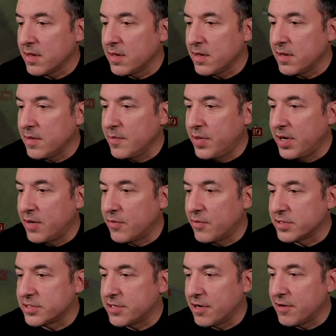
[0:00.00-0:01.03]
But we're
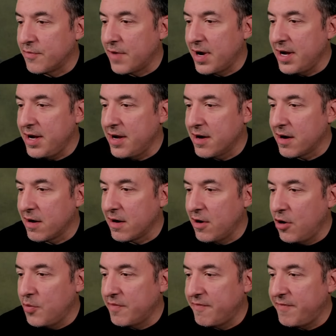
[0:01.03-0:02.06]
starting right here,
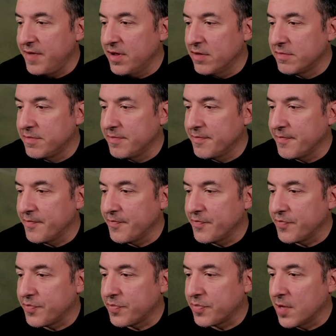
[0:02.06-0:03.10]
open field.
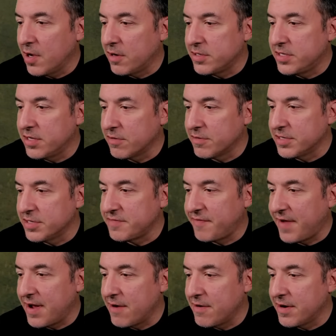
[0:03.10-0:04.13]
Artillery's
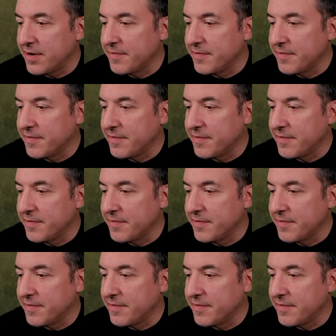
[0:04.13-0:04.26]
firing.